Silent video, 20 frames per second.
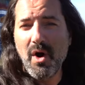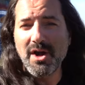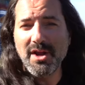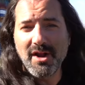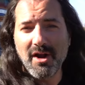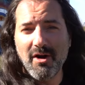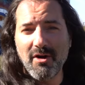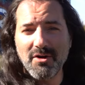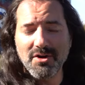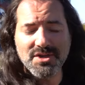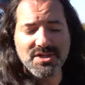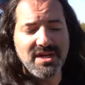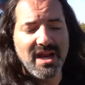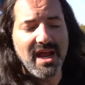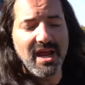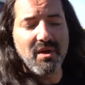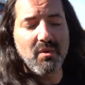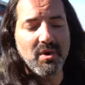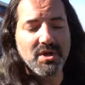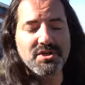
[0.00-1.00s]
one garter
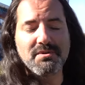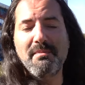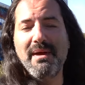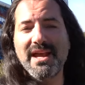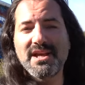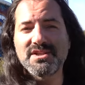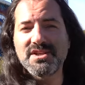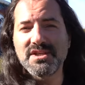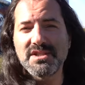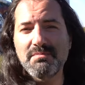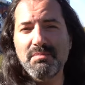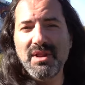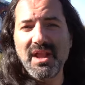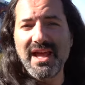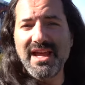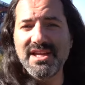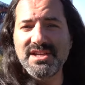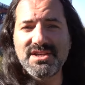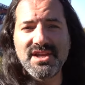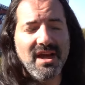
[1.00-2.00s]
snake, which makes this
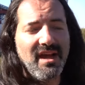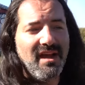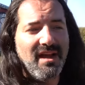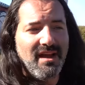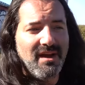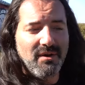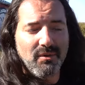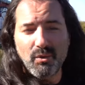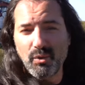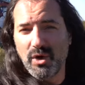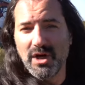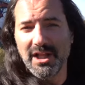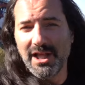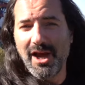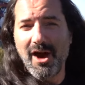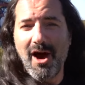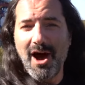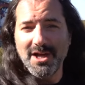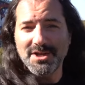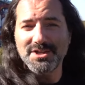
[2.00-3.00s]
place
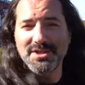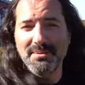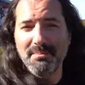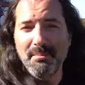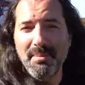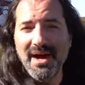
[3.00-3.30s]
really awesome.